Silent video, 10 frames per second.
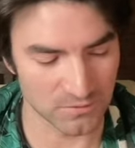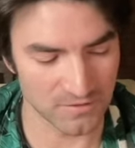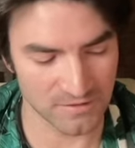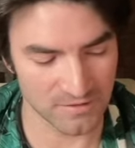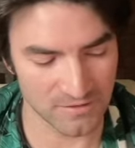
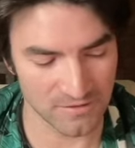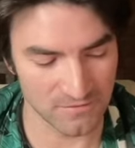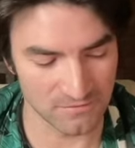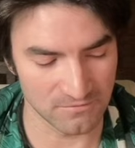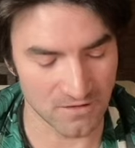Let's
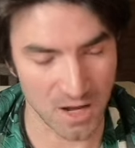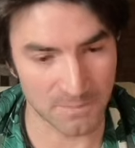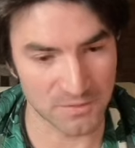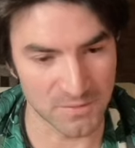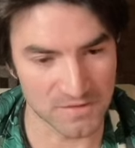say
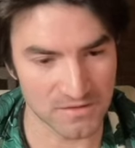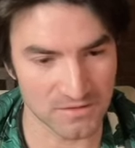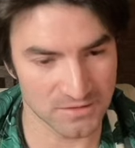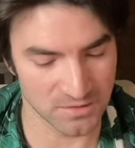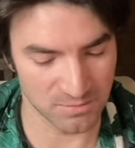
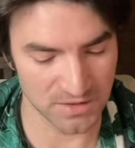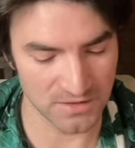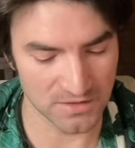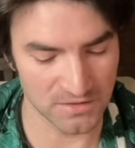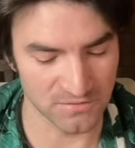optimistically a
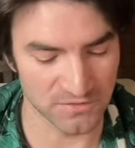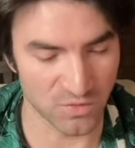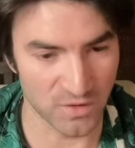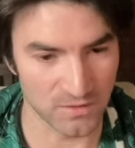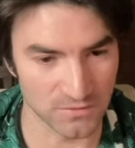PE of
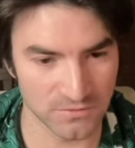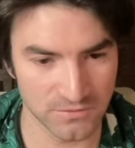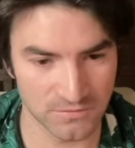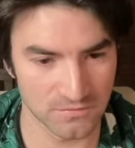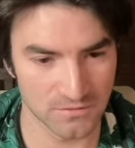12.